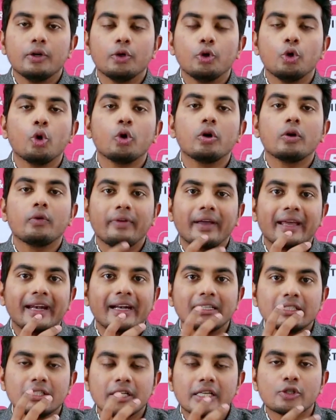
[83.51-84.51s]
Don't wear
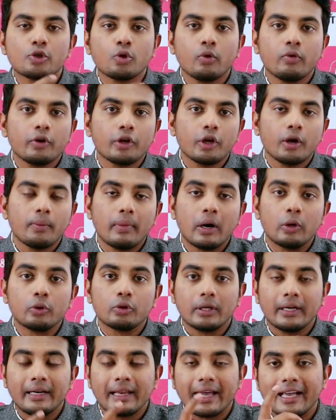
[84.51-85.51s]
it just over your
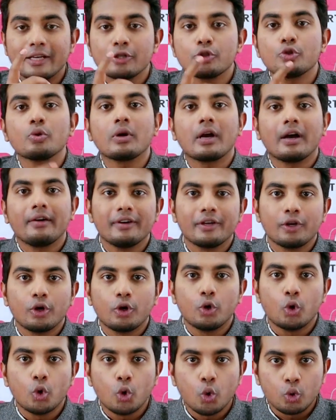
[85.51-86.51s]
mouth. It has to cover
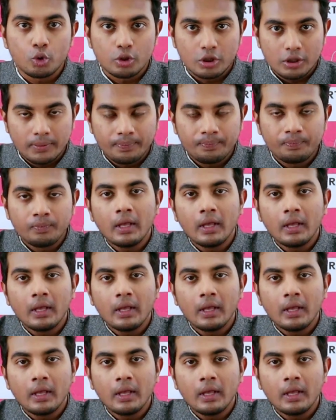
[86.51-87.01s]
your nose.